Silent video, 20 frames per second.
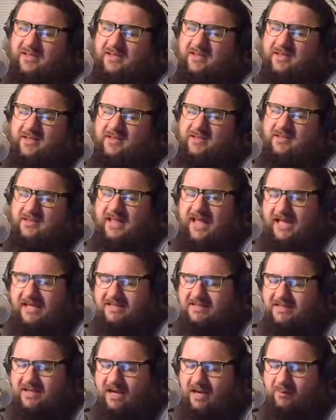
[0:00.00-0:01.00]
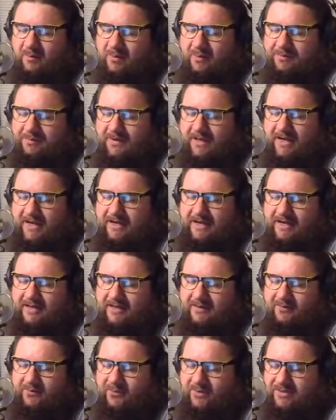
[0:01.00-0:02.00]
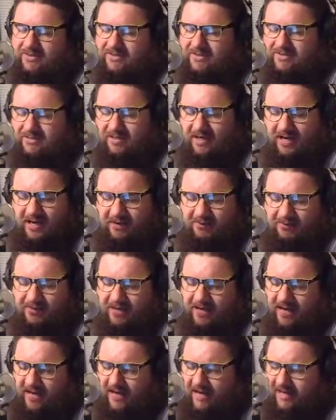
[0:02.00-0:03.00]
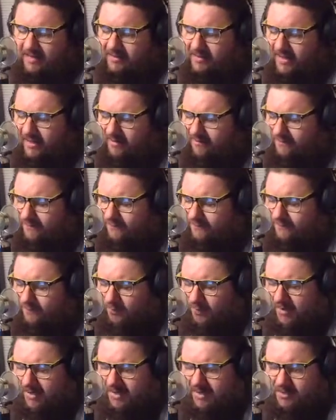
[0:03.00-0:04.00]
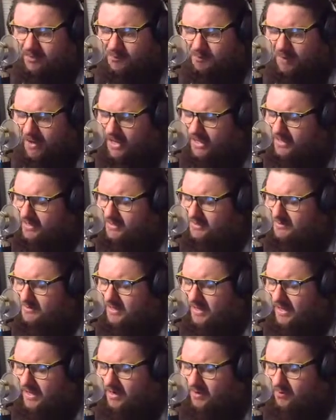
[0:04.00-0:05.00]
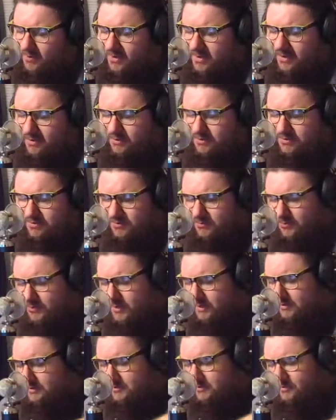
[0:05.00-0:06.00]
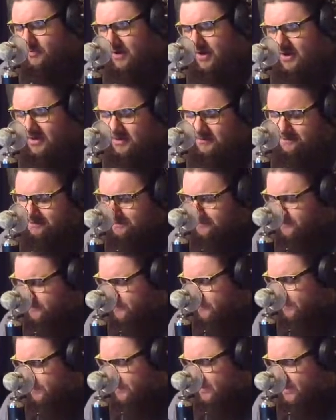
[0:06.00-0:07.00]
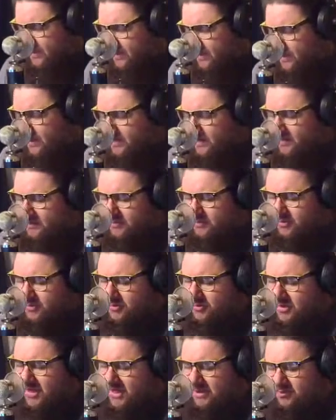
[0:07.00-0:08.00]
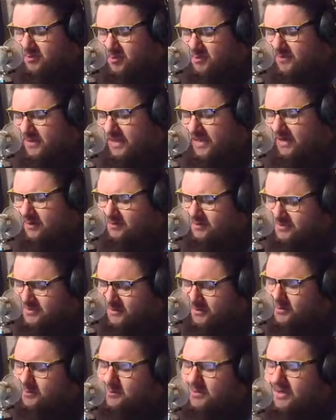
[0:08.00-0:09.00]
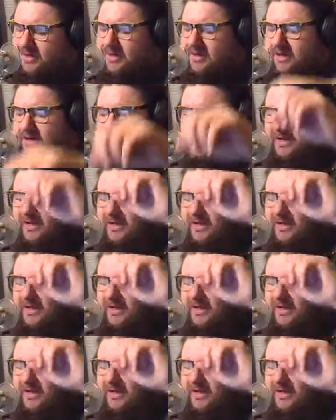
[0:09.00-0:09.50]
the last time we played it was the time that I had that freakish panic attack when it was raining, and I'm sure you guys remember that episode. But